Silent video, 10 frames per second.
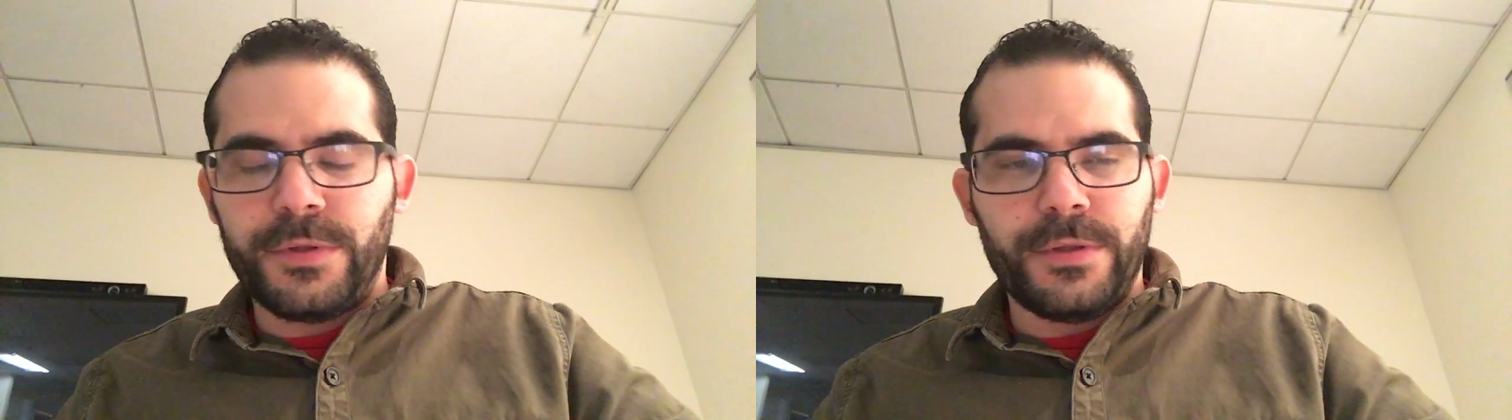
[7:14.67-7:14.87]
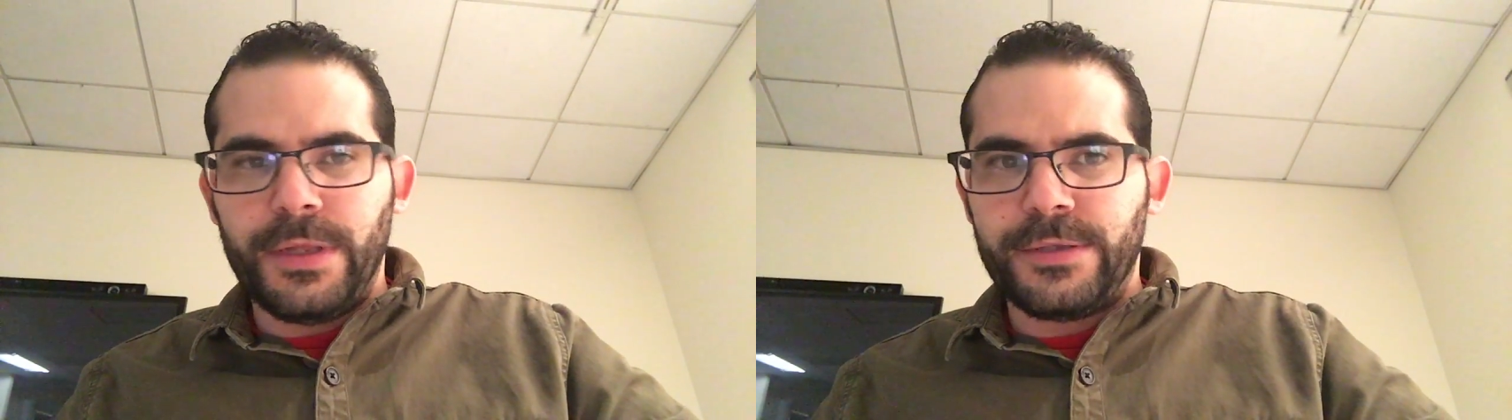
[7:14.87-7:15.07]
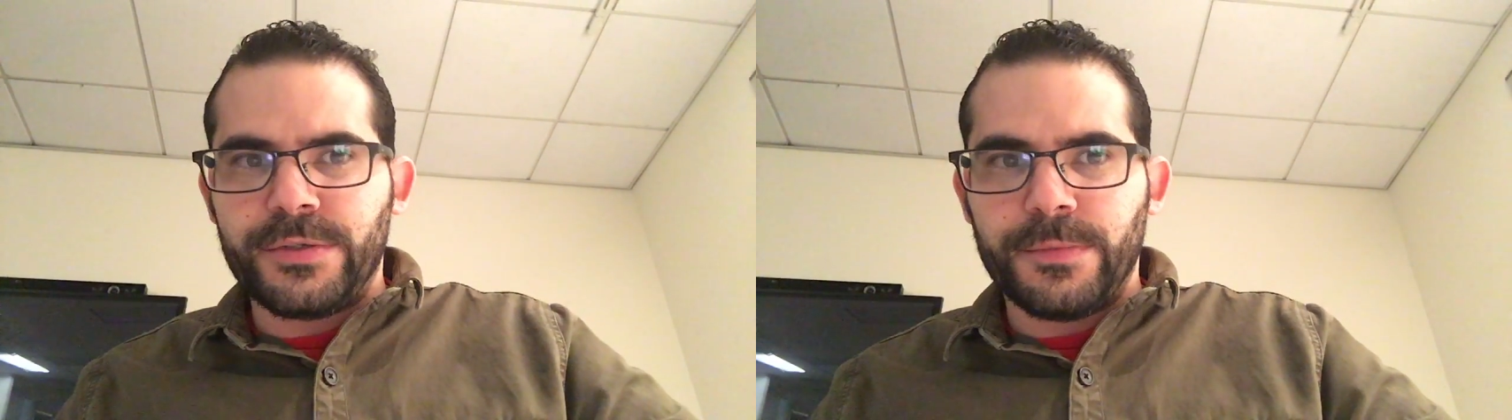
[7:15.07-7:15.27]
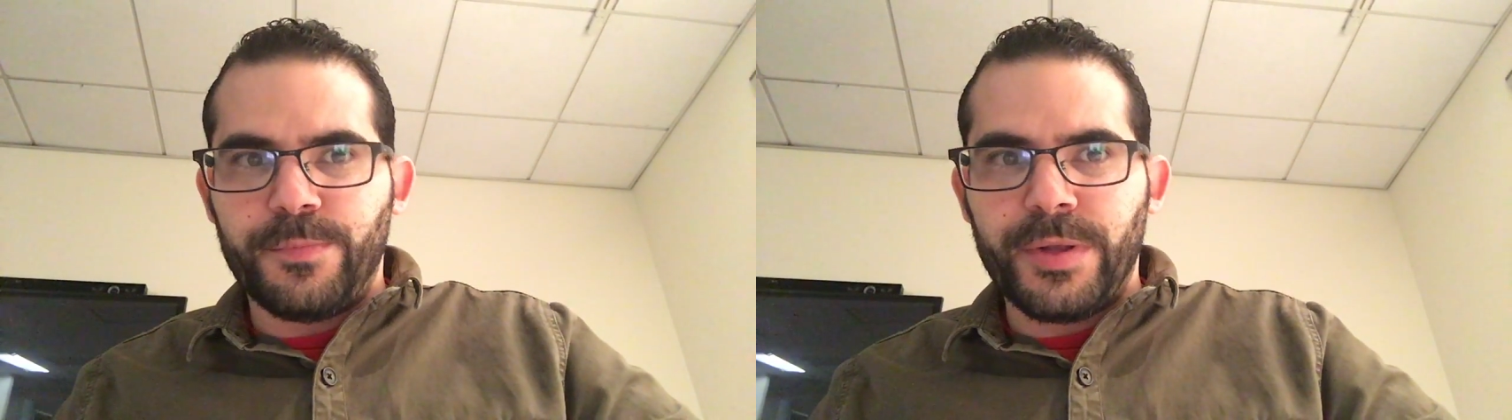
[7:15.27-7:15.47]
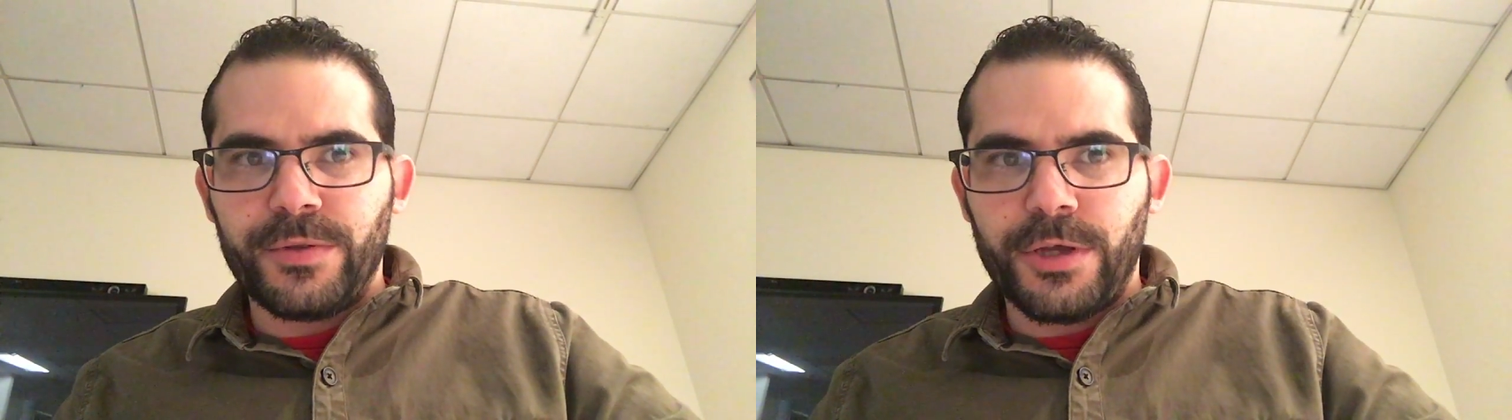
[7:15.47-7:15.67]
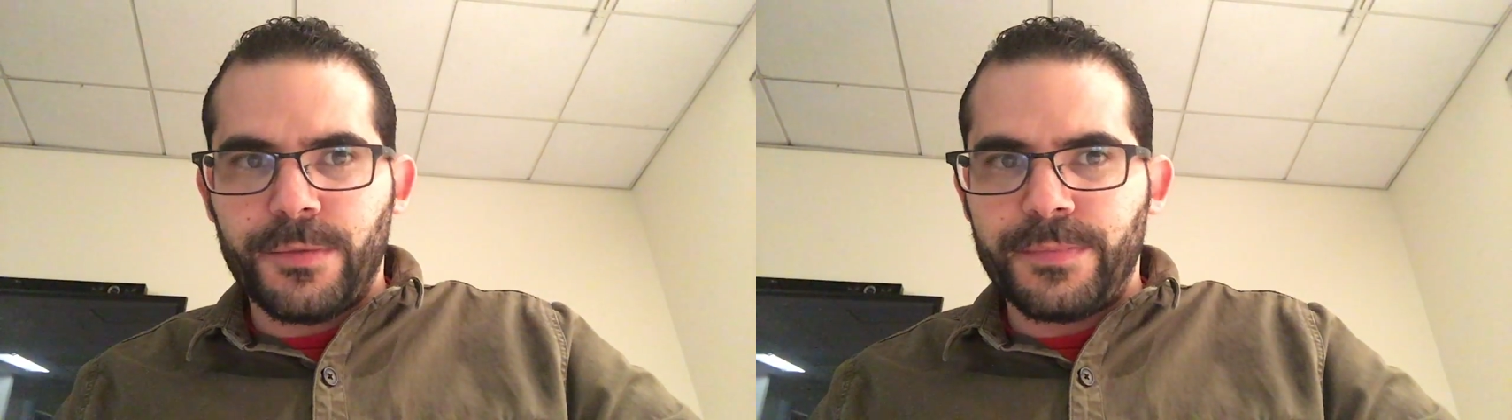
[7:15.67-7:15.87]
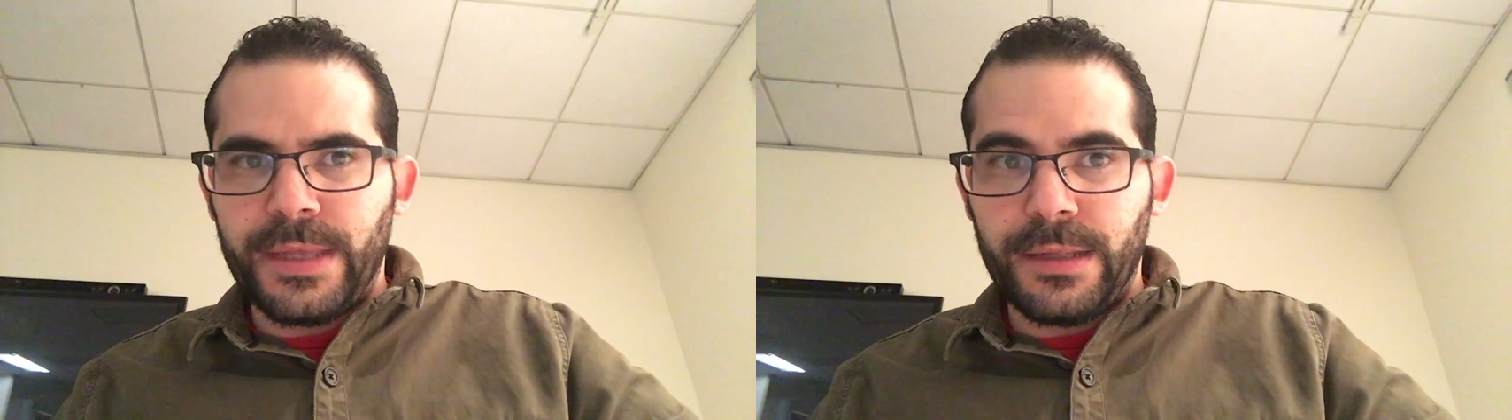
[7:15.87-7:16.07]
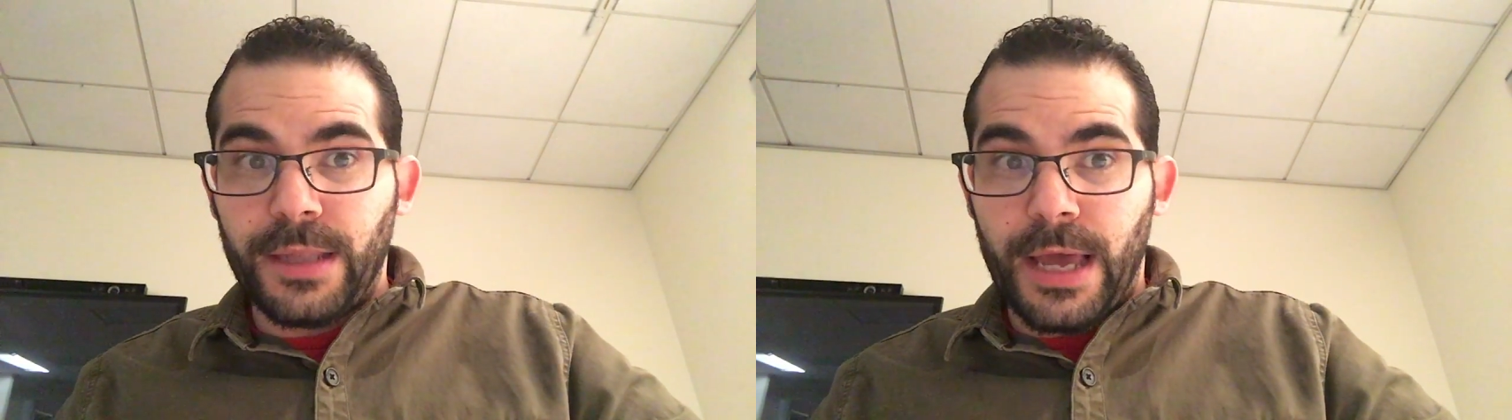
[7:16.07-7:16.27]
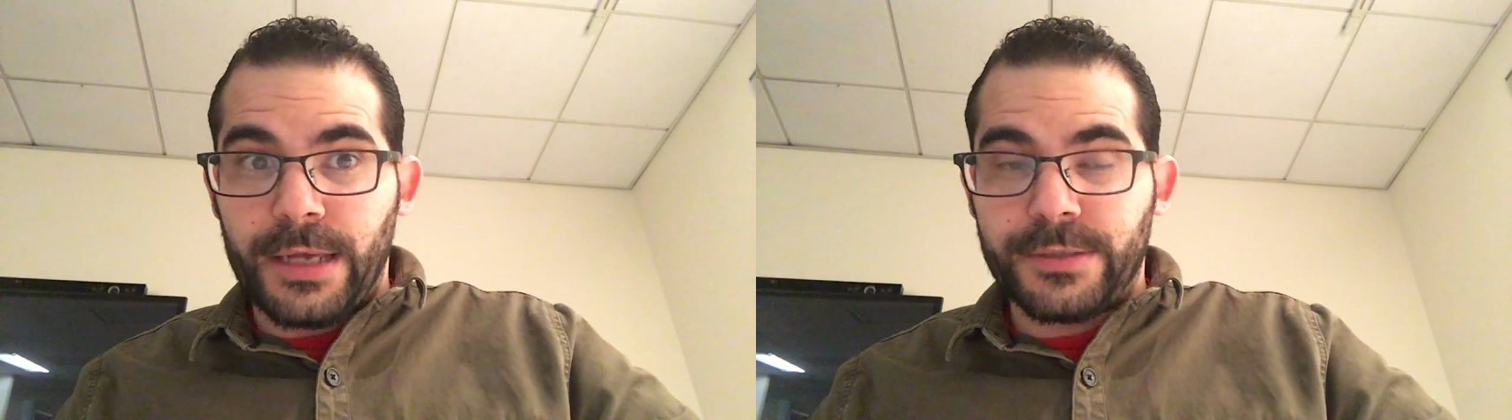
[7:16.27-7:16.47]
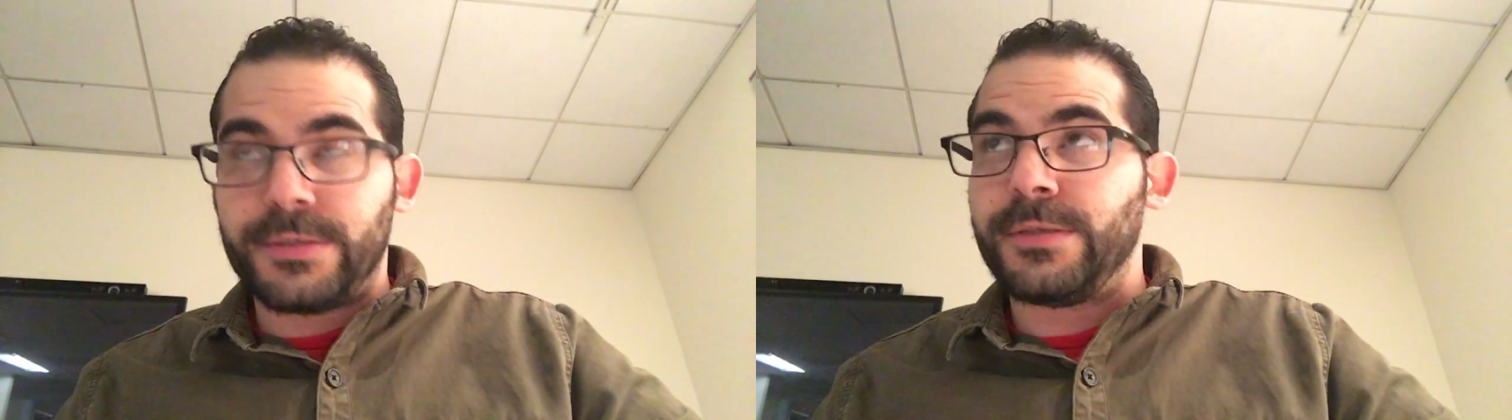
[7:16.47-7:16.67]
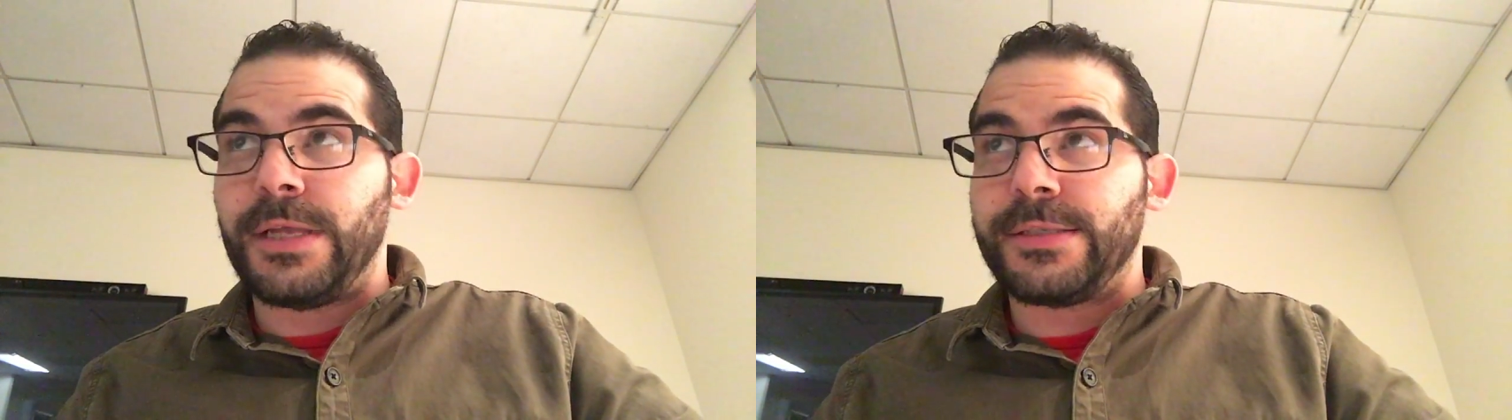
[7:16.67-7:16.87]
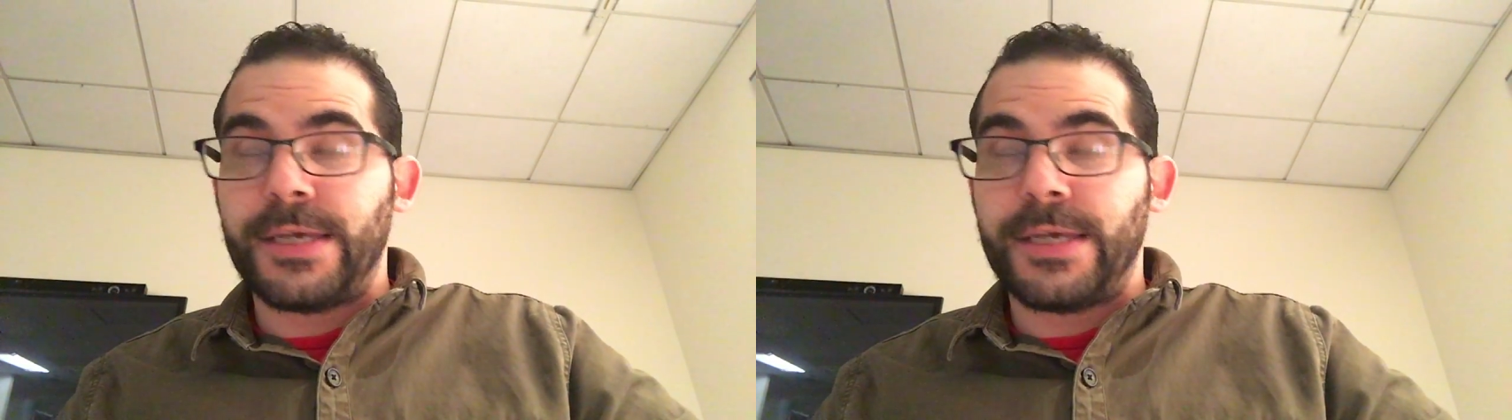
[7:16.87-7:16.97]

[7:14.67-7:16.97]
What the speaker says: It's a build-up that